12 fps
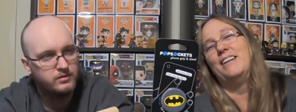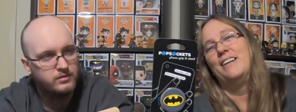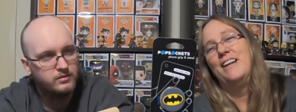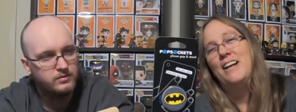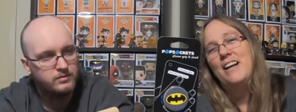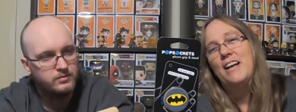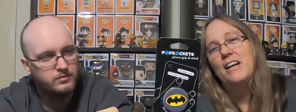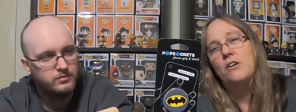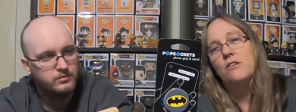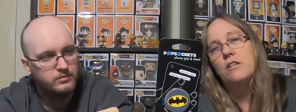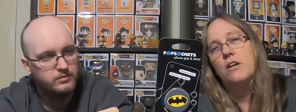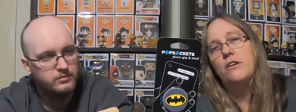Speaker 1: it
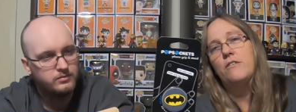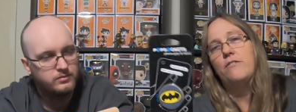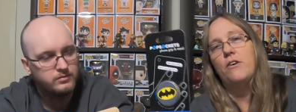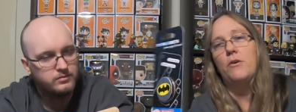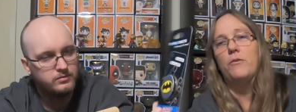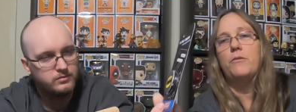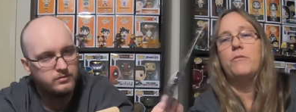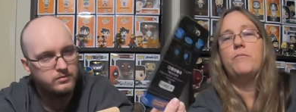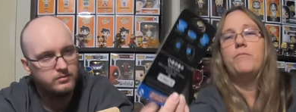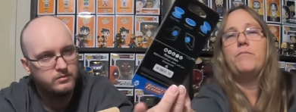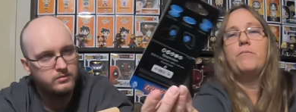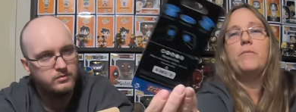goes on your phone.
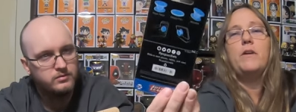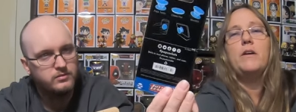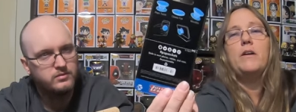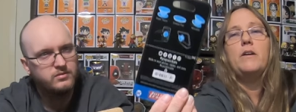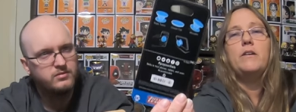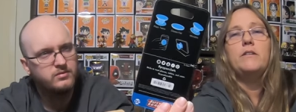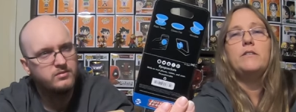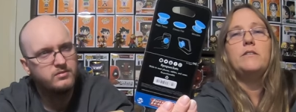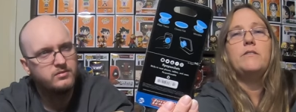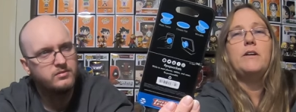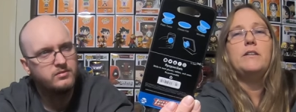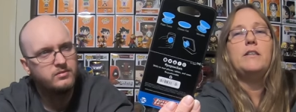You'll
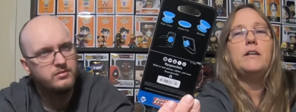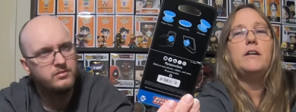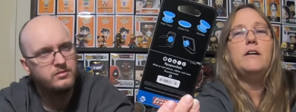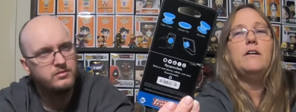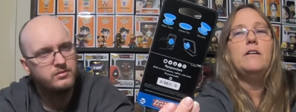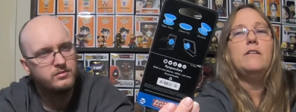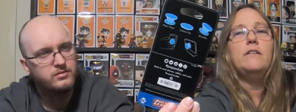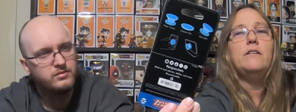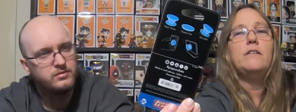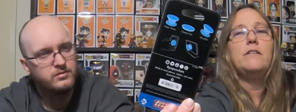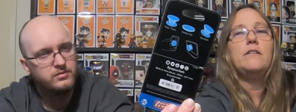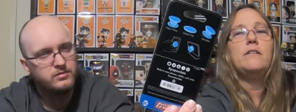see right there.
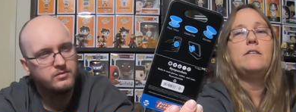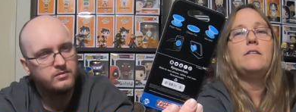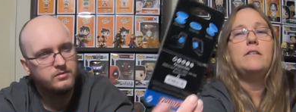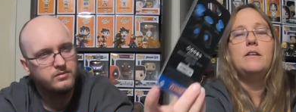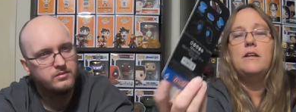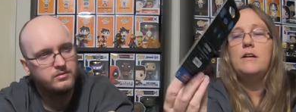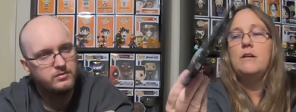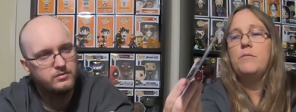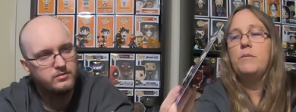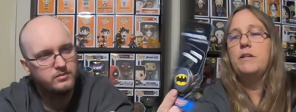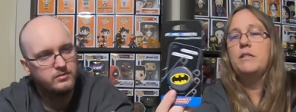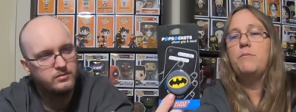
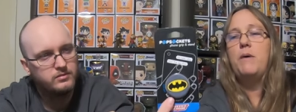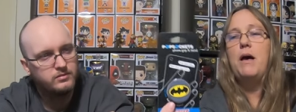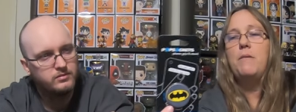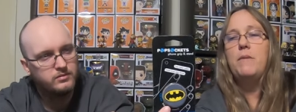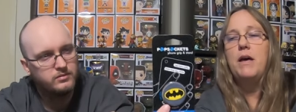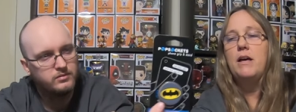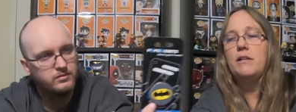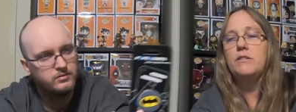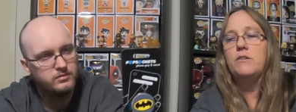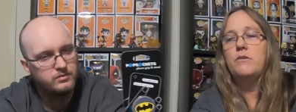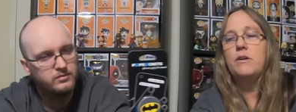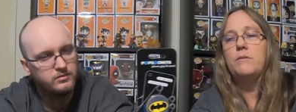But it's Batman,
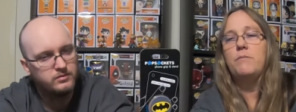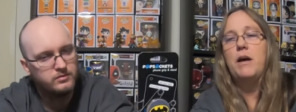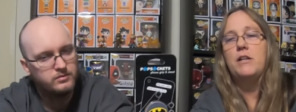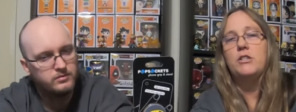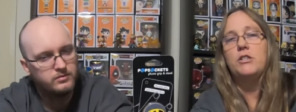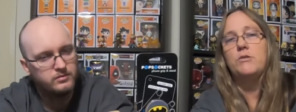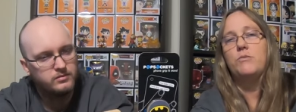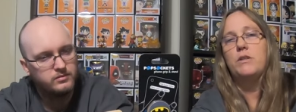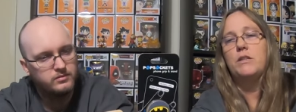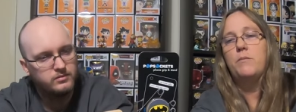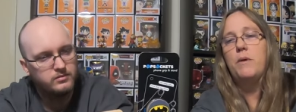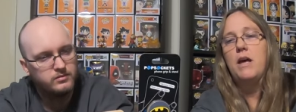so it matches
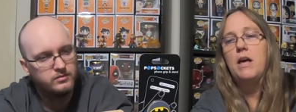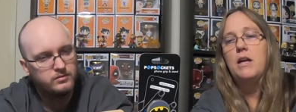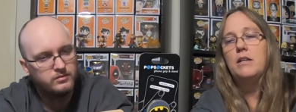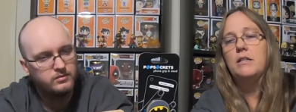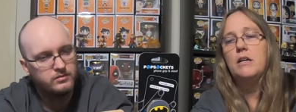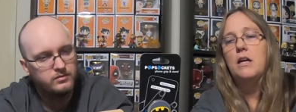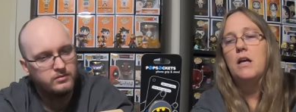with the band.